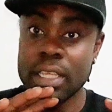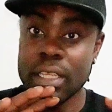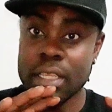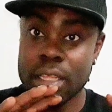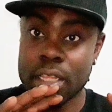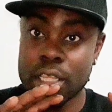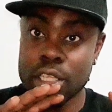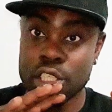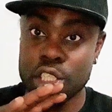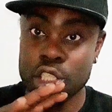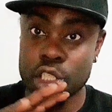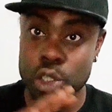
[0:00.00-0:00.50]

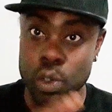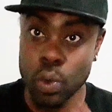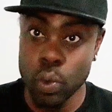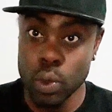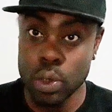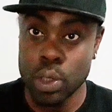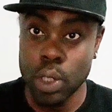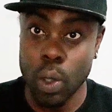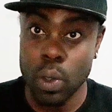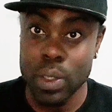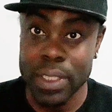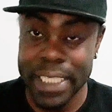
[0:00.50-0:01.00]
the
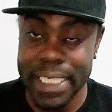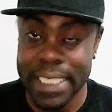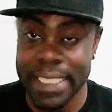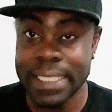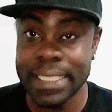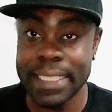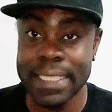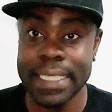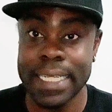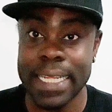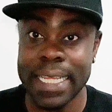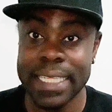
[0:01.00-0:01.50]
shootout
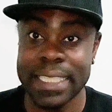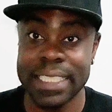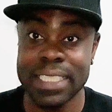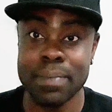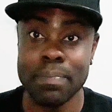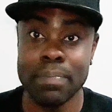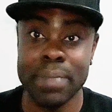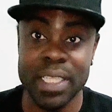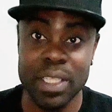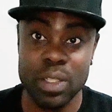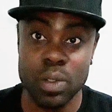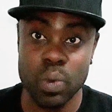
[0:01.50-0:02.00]

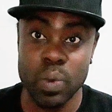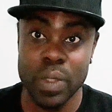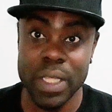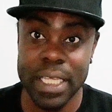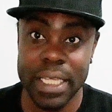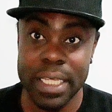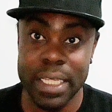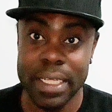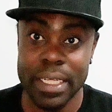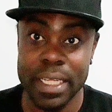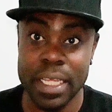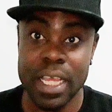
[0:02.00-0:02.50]
incident
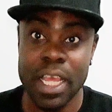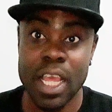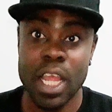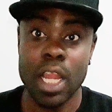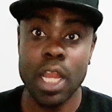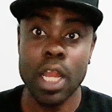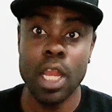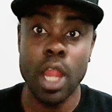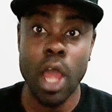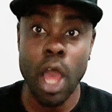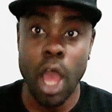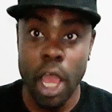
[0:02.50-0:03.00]
between
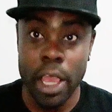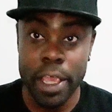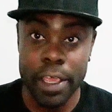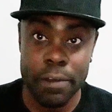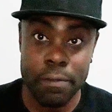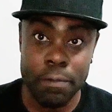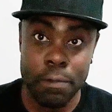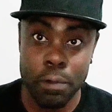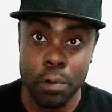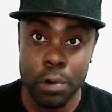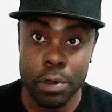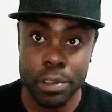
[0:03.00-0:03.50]
law
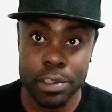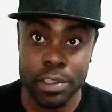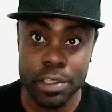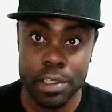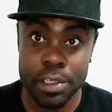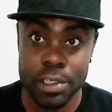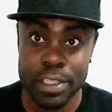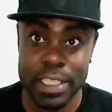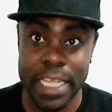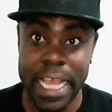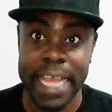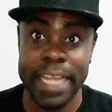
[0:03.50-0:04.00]

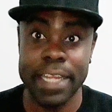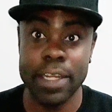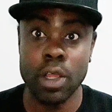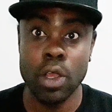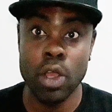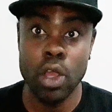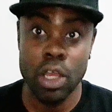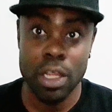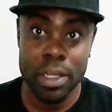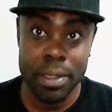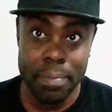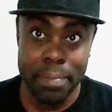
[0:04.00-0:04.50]
enforcers
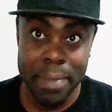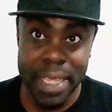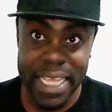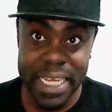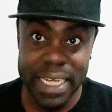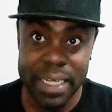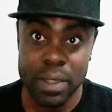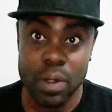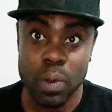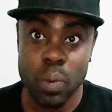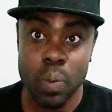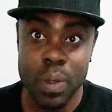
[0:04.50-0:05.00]
and
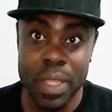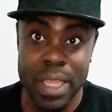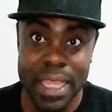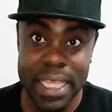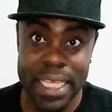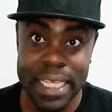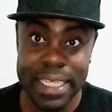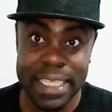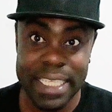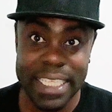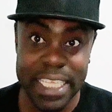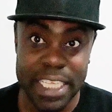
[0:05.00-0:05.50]
gunmen
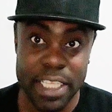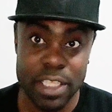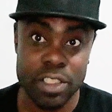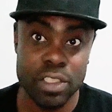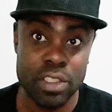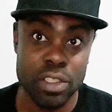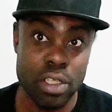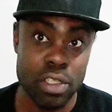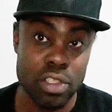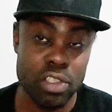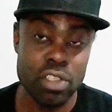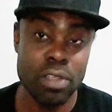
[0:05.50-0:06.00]
within
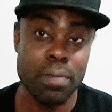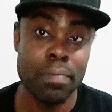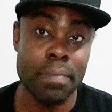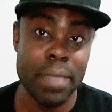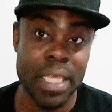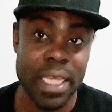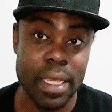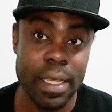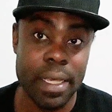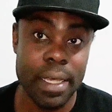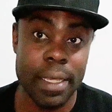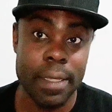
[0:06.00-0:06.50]
Kingston,
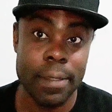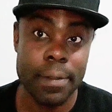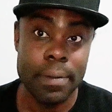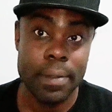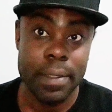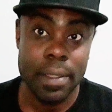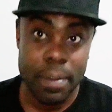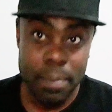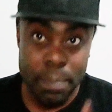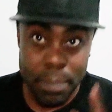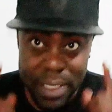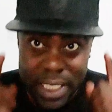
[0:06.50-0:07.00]
Jamaica.
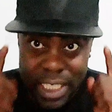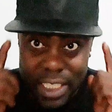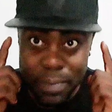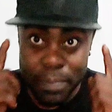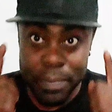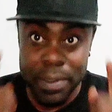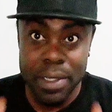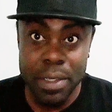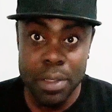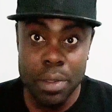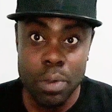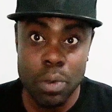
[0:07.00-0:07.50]

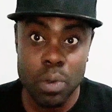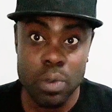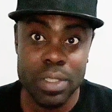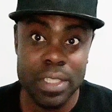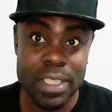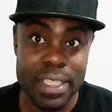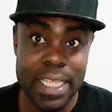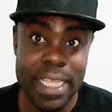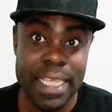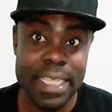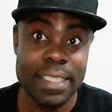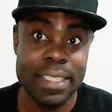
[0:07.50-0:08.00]
Please bear
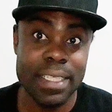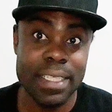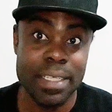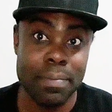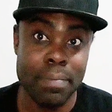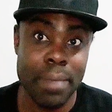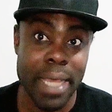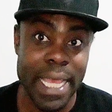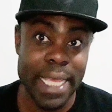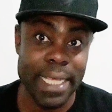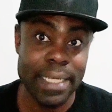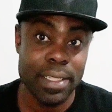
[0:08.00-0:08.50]
those things in
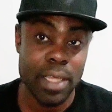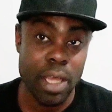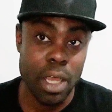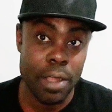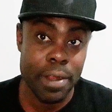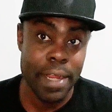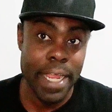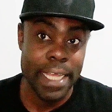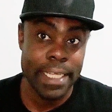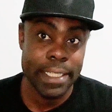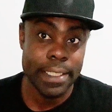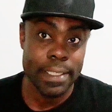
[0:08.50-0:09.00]
mind,
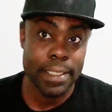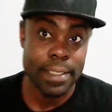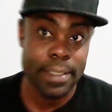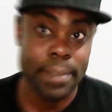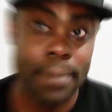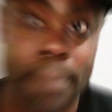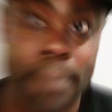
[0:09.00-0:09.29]
all right?